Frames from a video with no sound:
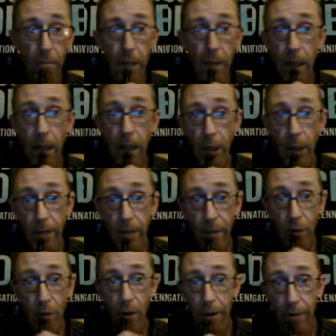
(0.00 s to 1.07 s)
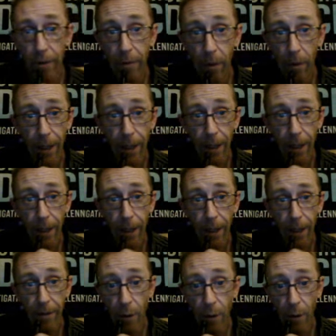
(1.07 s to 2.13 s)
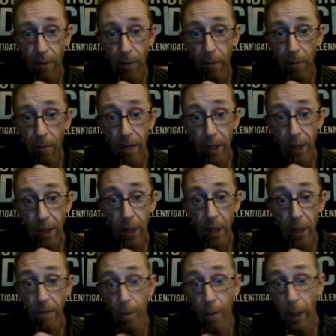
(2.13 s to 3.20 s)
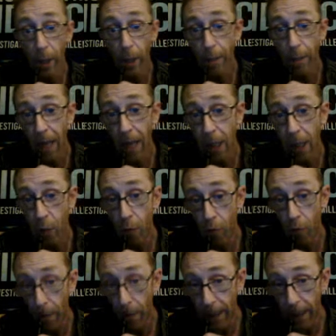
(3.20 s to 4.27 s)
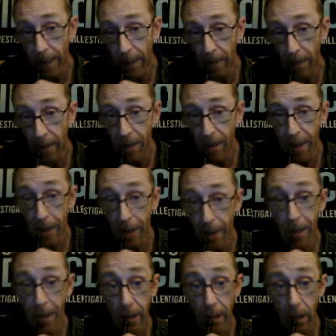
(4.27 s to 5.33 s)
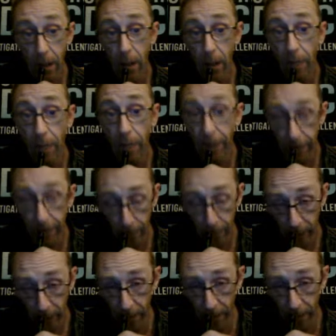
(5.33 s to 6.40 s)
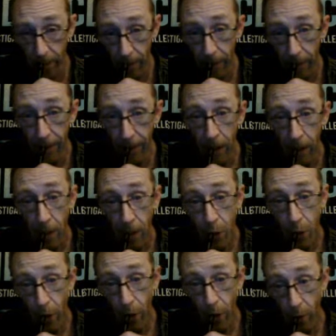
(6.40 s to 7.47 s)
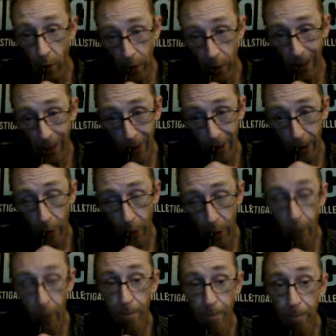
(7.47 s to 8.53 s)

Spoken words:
me, James Welsh, author of Corroborated Evidence, UFO Investigation of the Millennium and Corroborated Evidence, the Discovery of the Millennium, due out 2022.